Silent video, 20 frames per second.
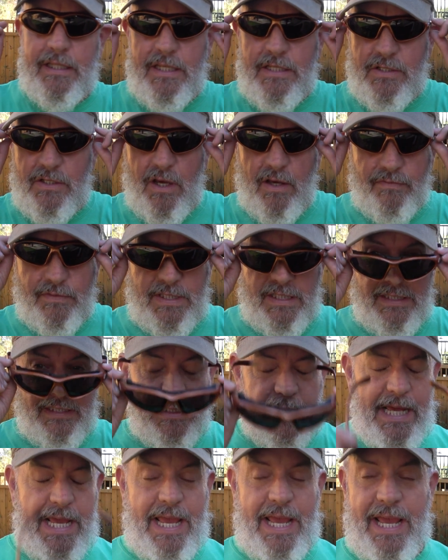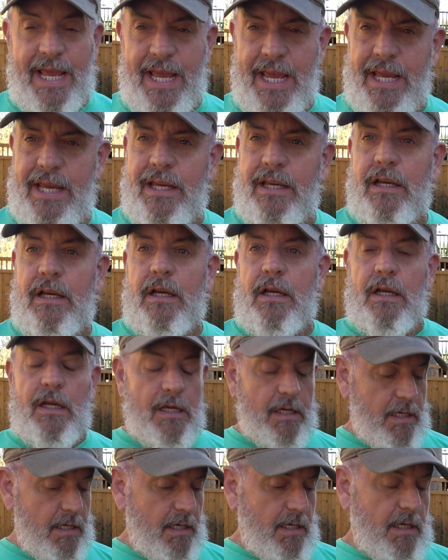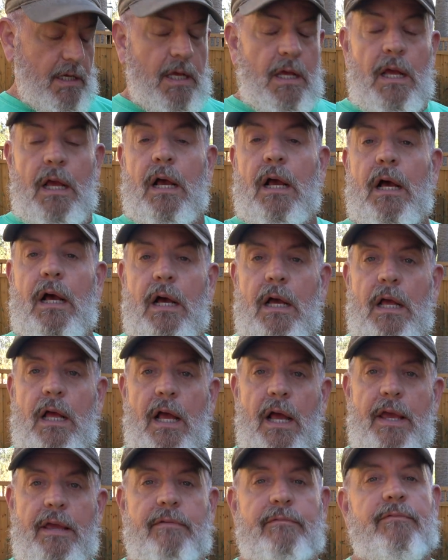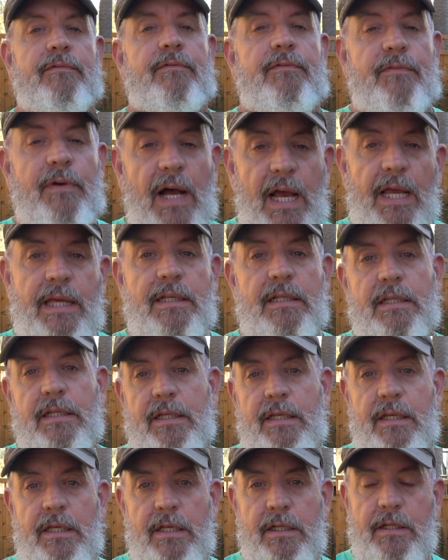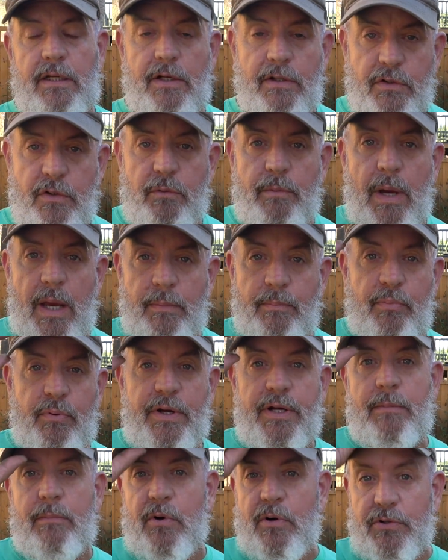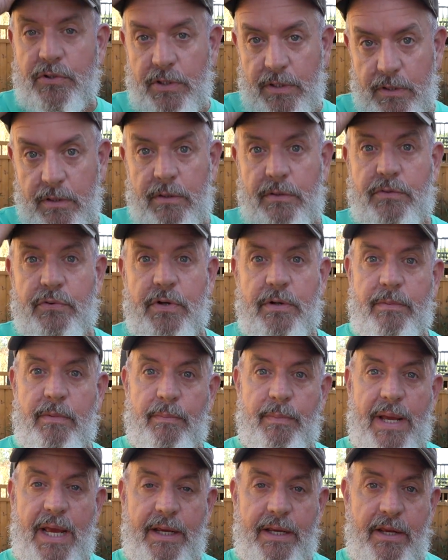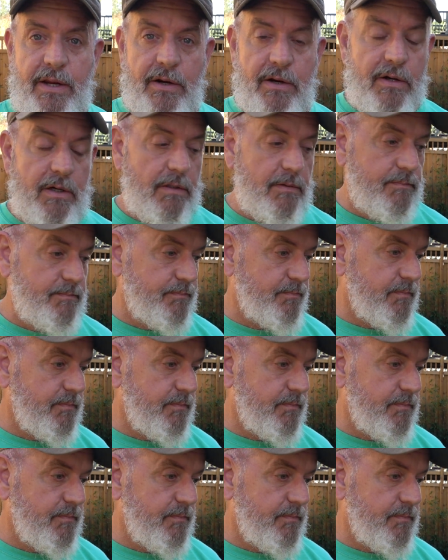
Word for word: these off today. I am finally gonna do my pre-emergent treatment back here,